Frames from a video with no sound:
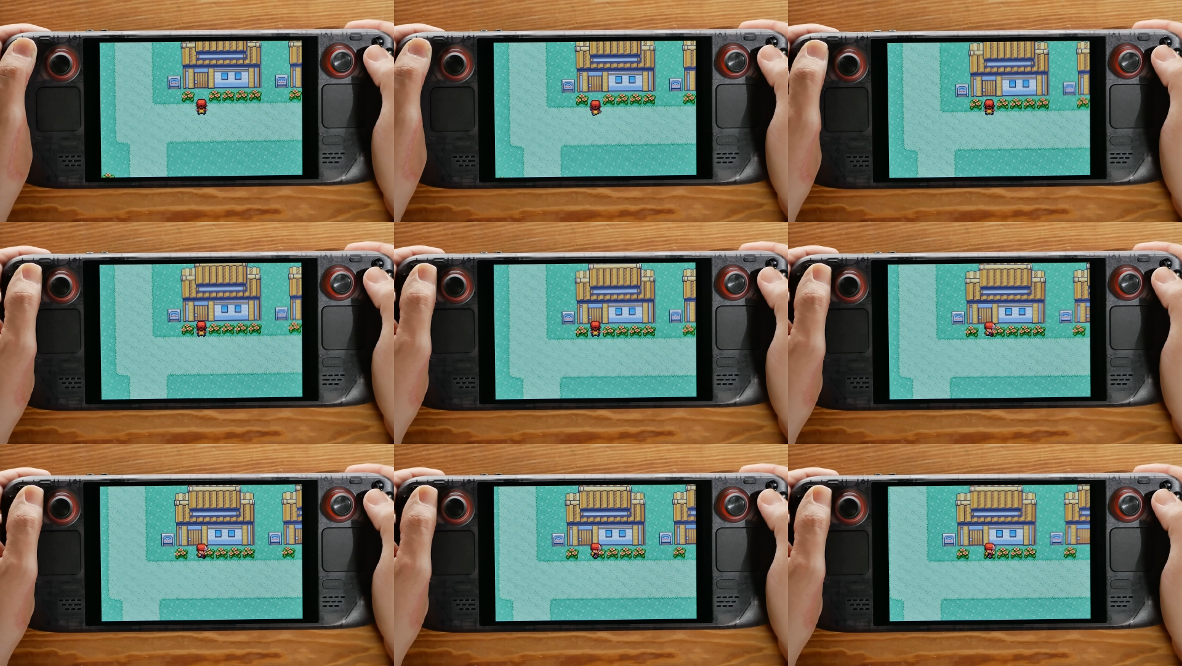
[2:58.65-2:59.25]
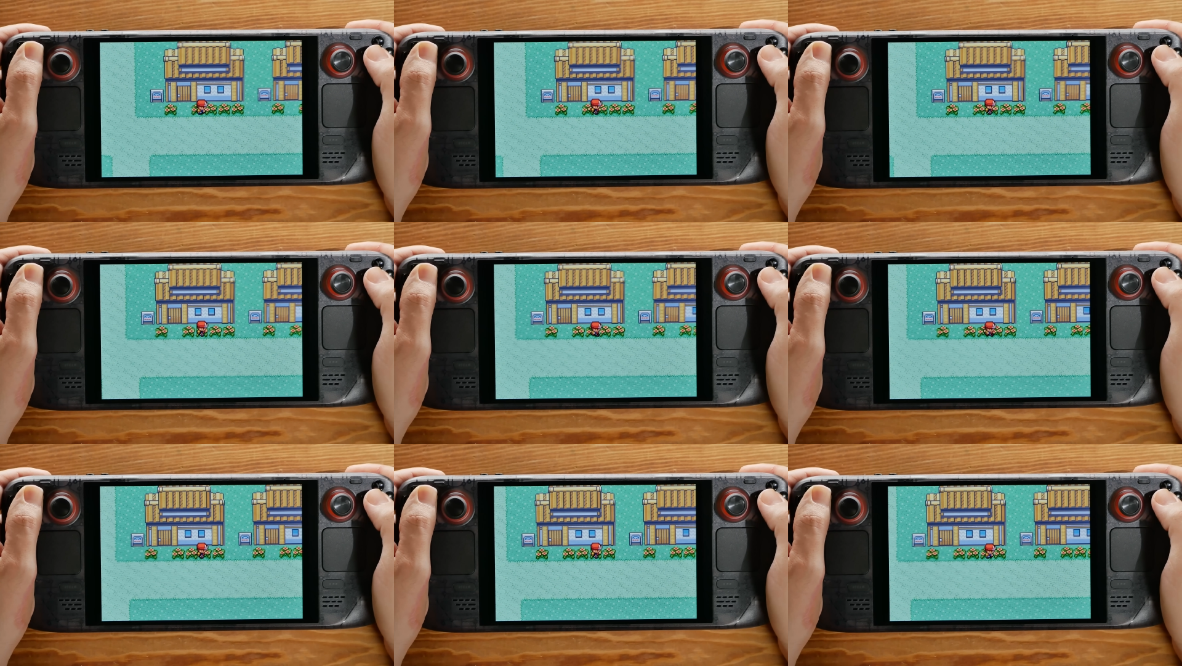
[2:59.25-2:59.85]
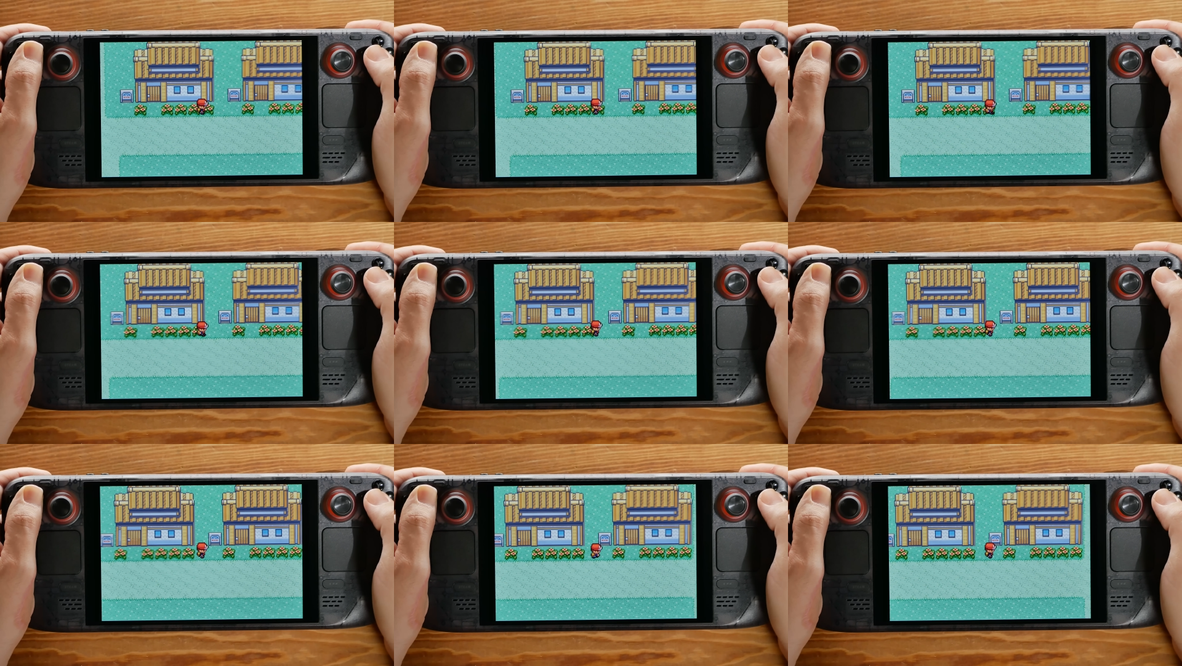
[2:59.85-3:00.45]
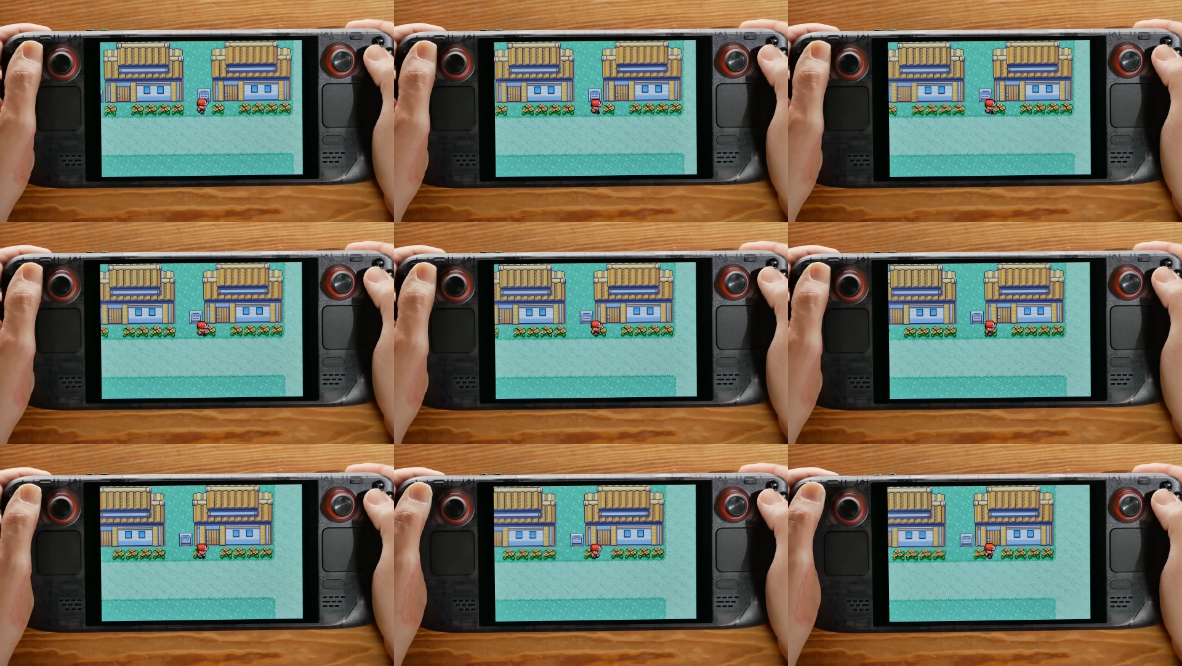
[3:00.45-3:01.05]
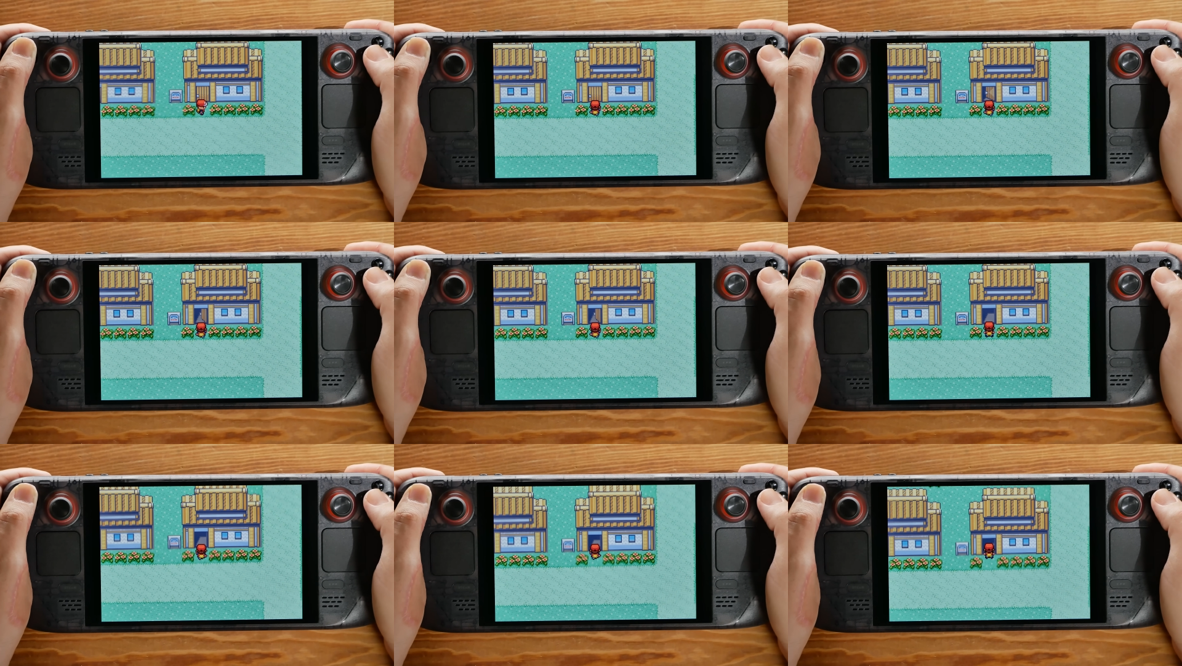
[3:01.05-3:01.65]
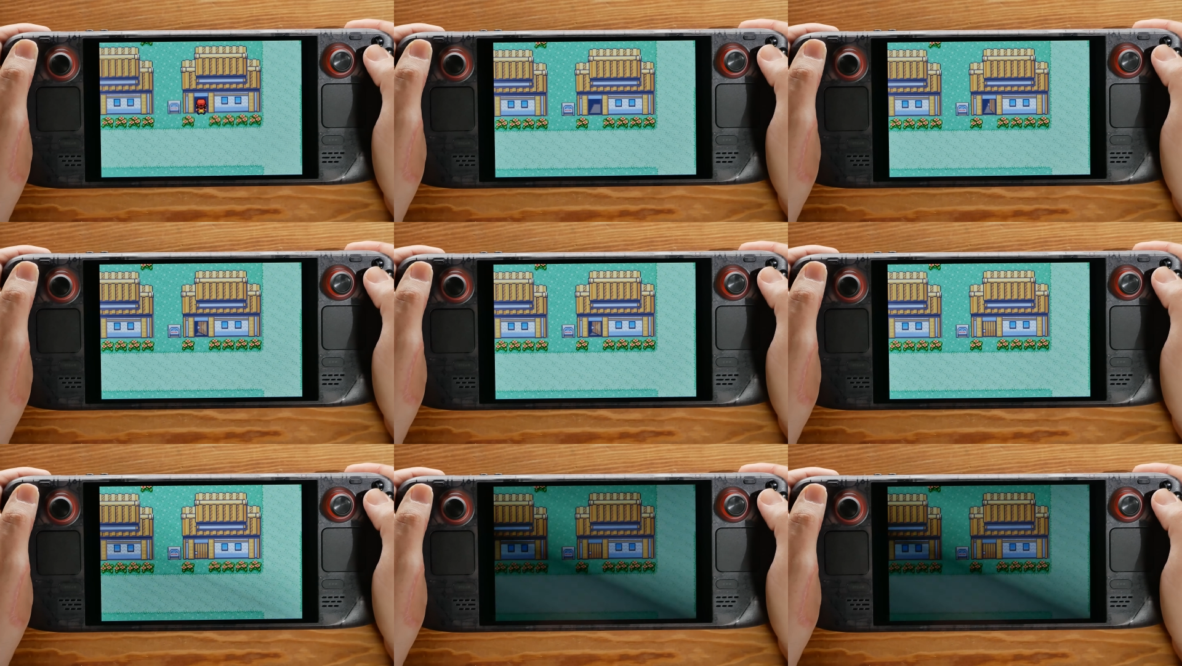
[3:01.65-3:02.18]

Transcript: Nobody's mouth can be seen.